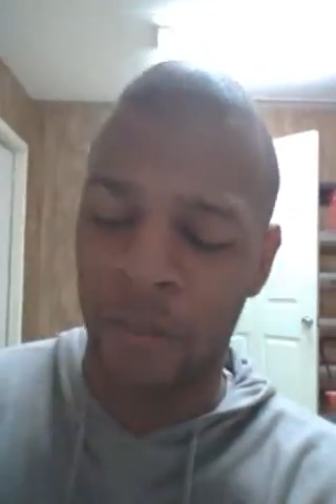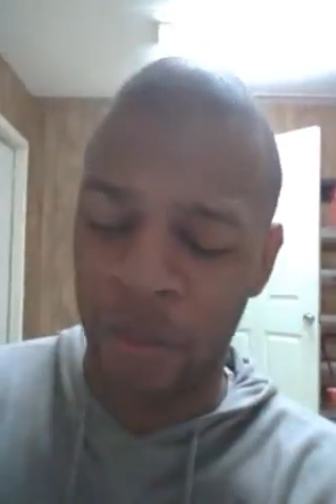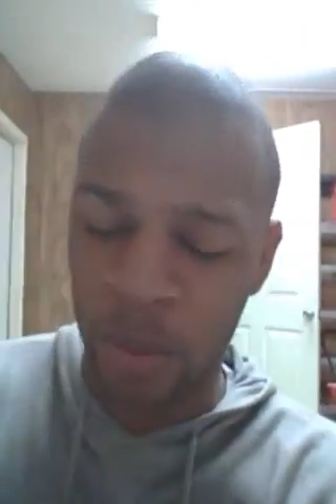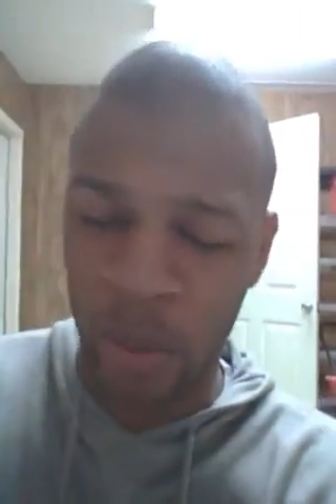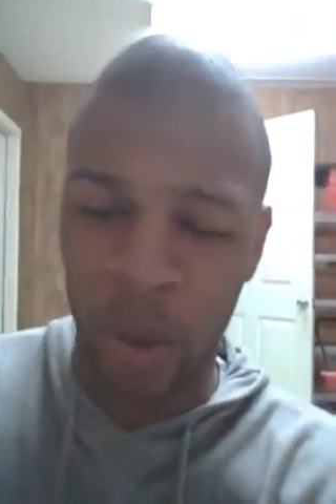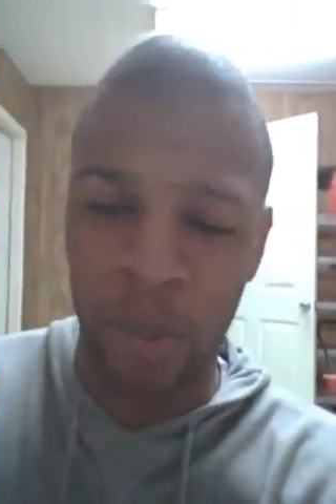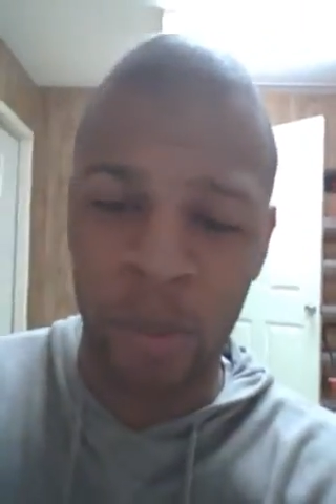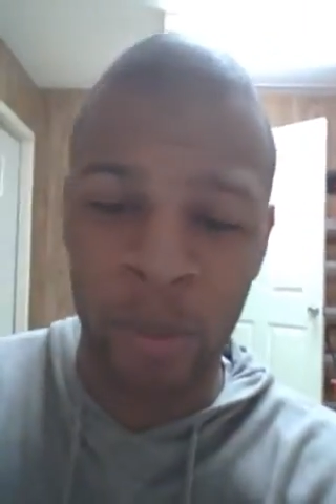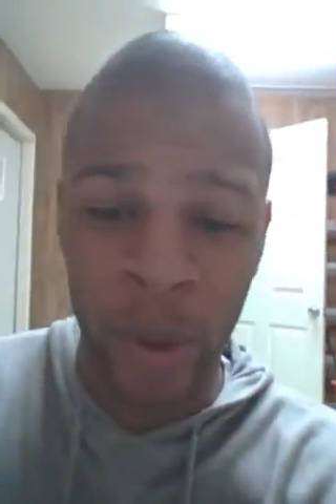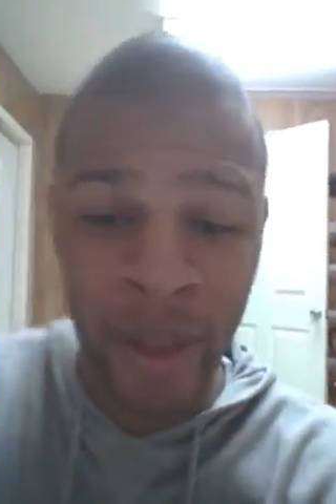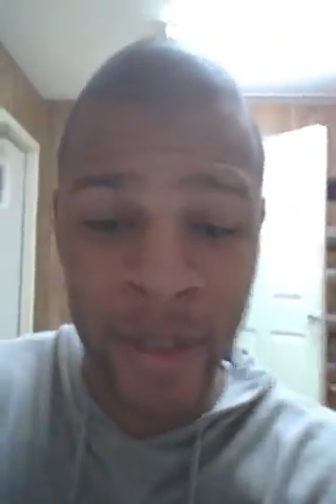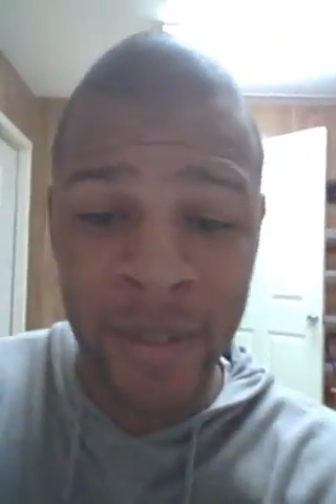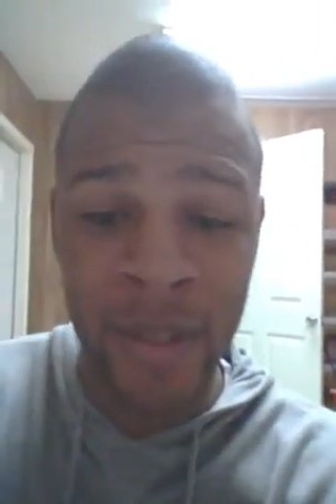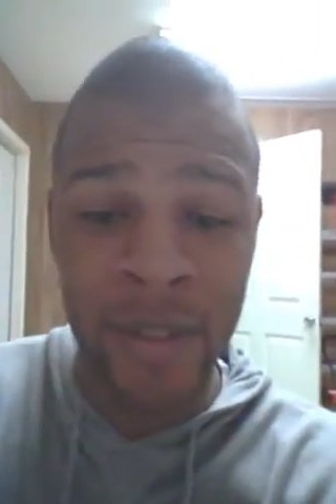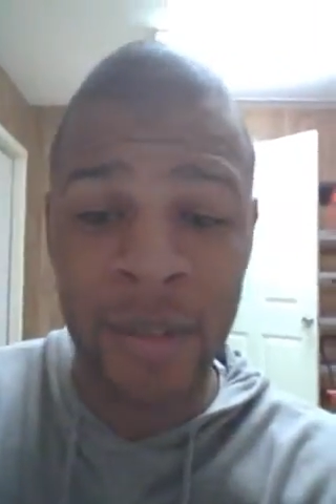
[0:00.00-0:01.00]
If you are
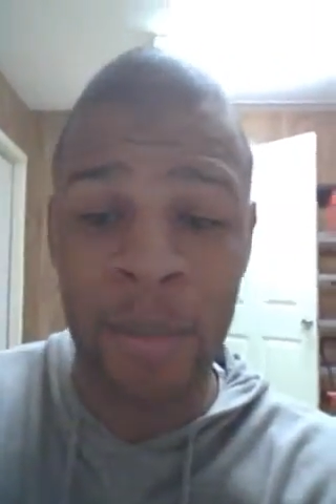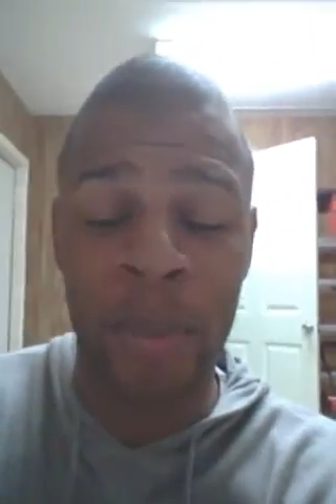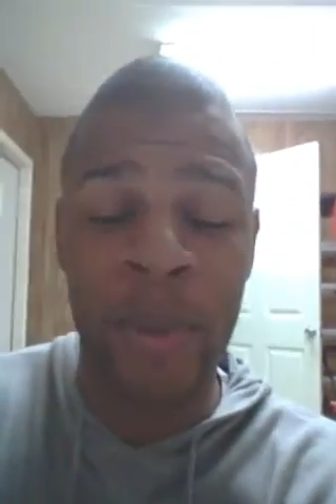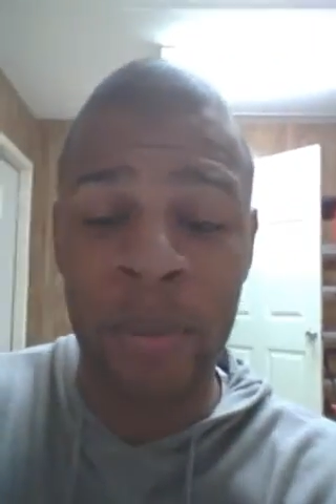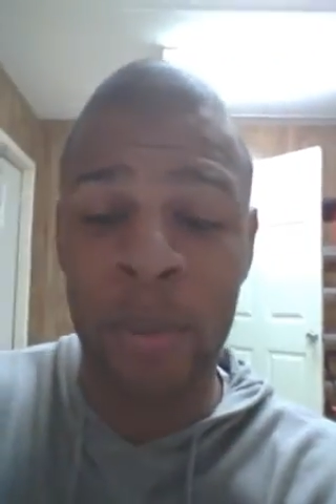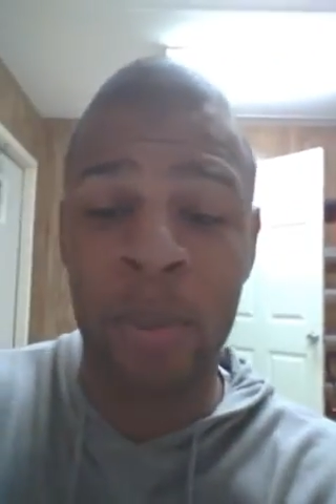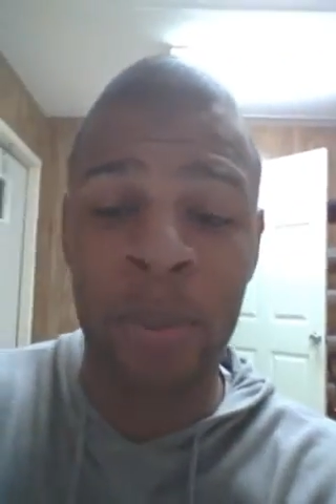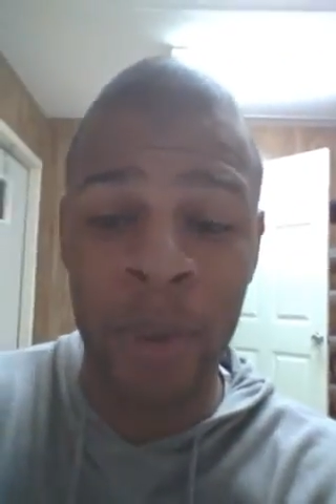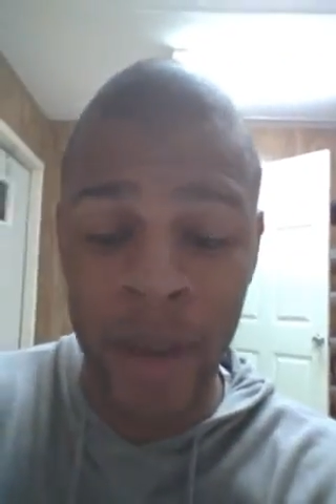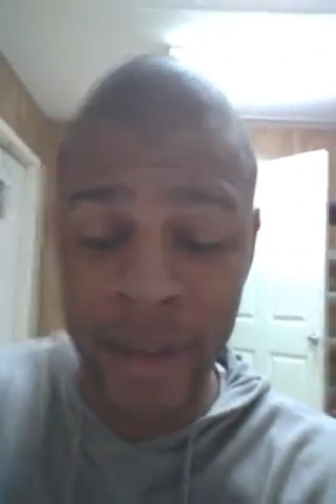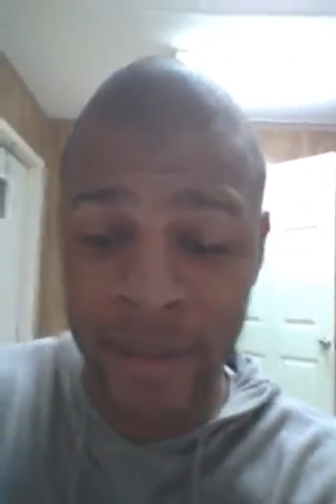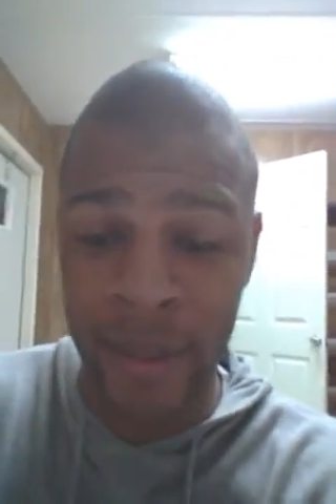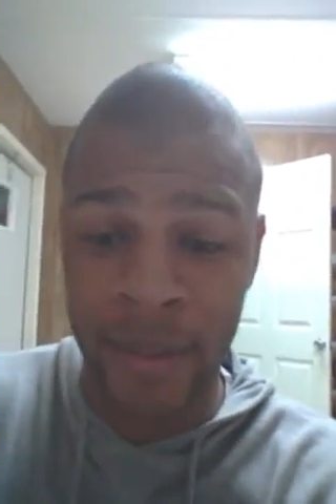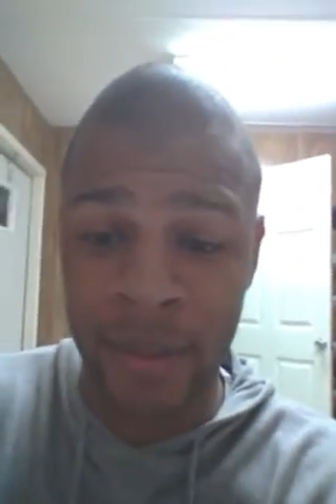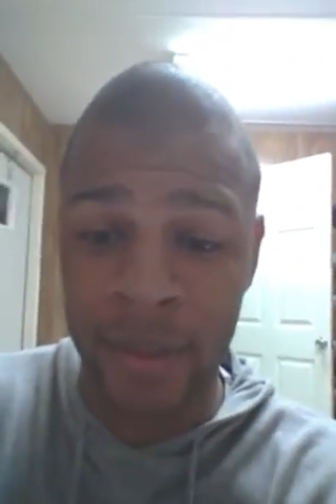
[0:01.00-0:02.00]
racist, be
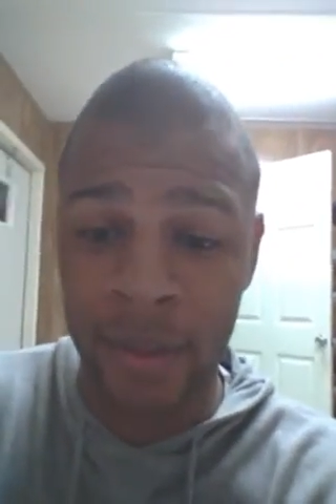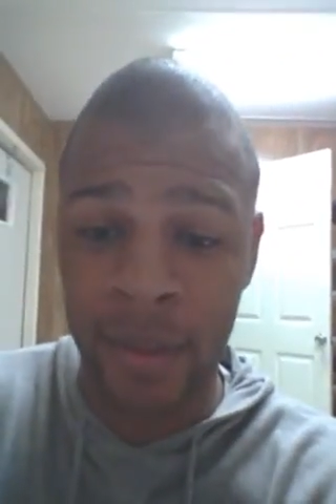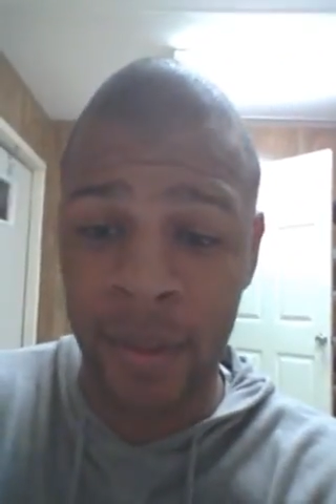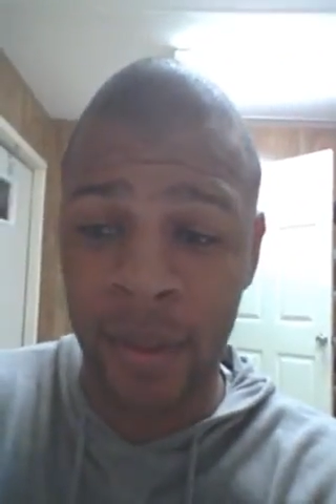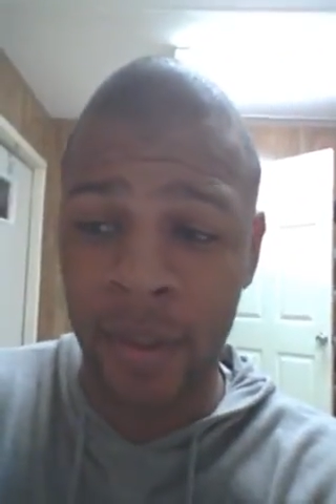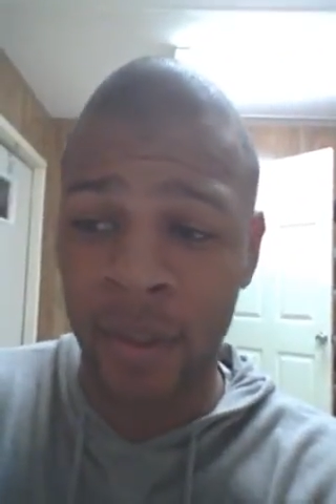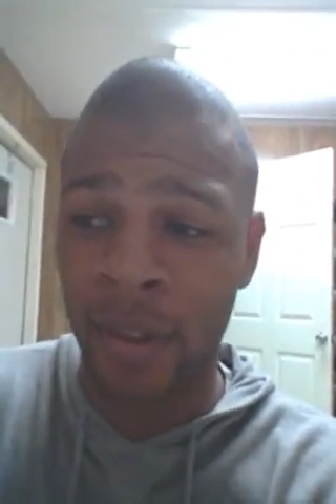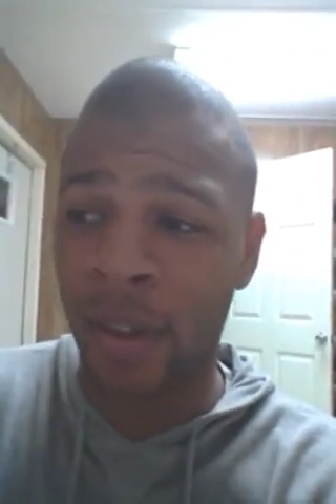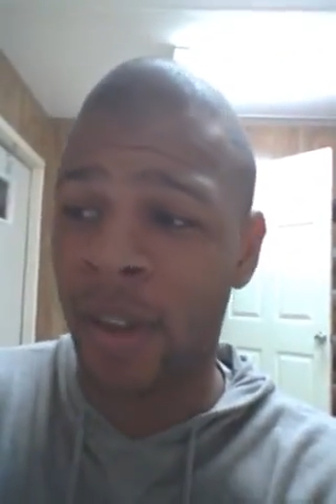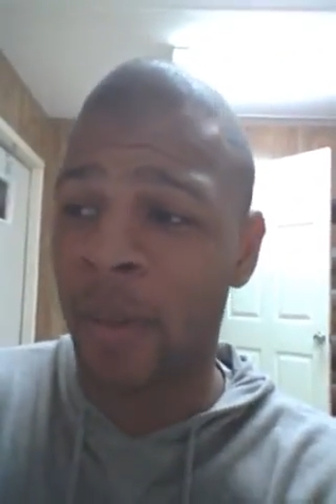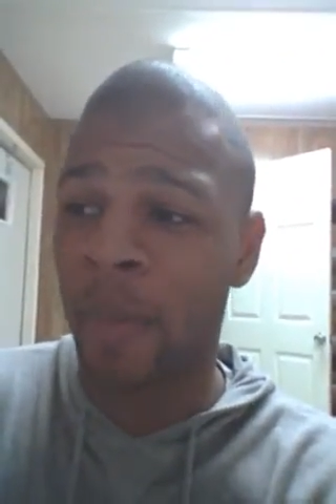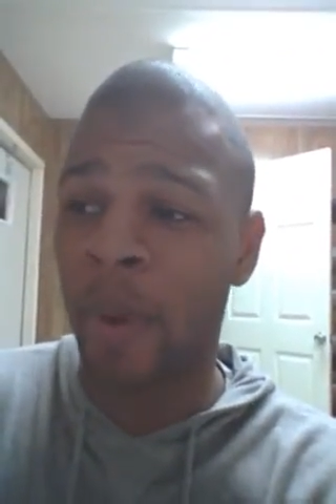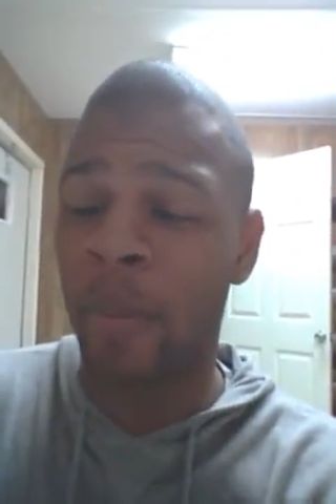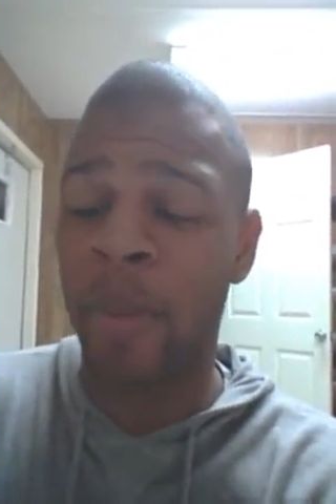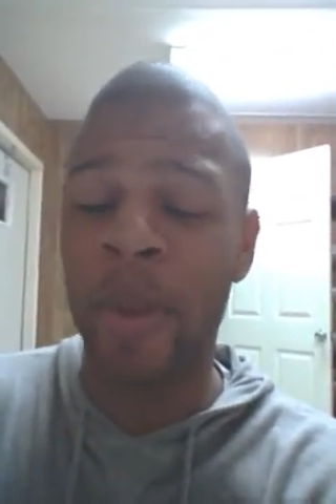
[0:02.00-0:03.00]
racist.
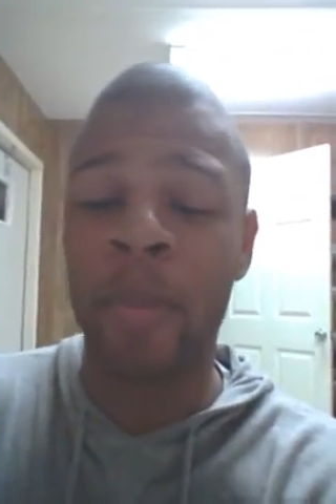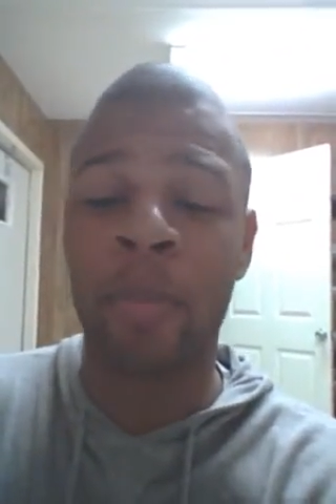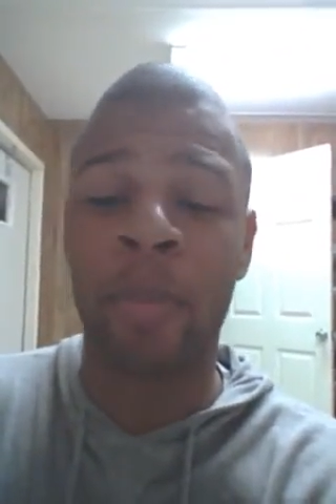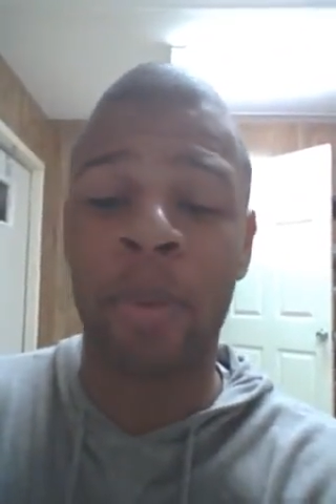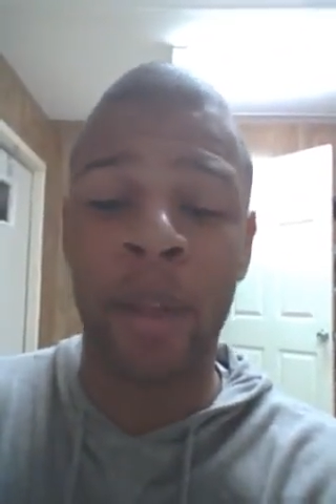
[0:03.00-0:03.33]
But be